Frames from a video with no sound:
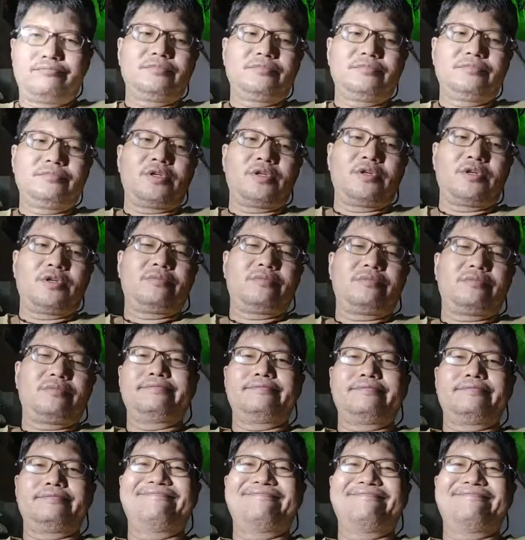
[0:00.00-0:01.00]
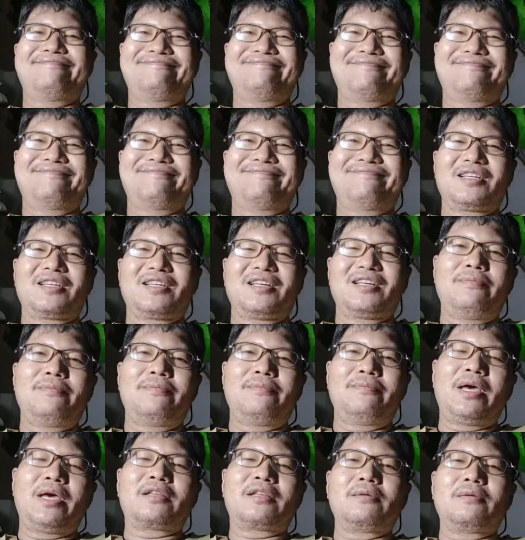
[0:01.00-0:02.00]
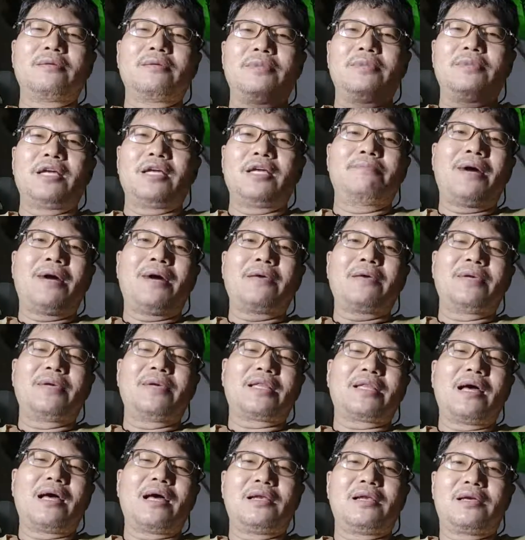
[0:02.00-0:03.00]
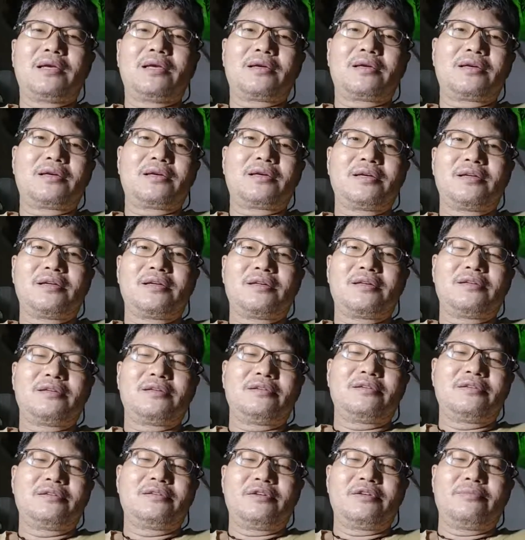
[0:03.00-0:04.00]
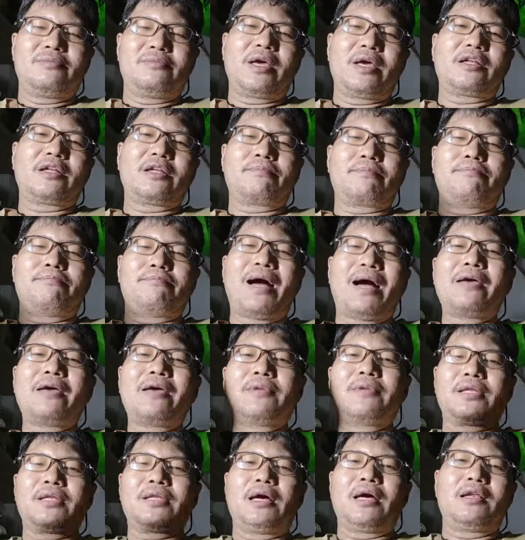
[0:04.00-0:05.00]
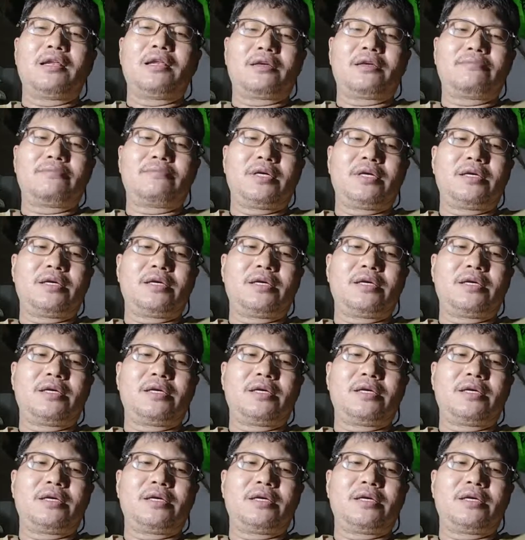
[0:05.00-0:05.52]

know make the blade bimetallic. You make it bimetallic by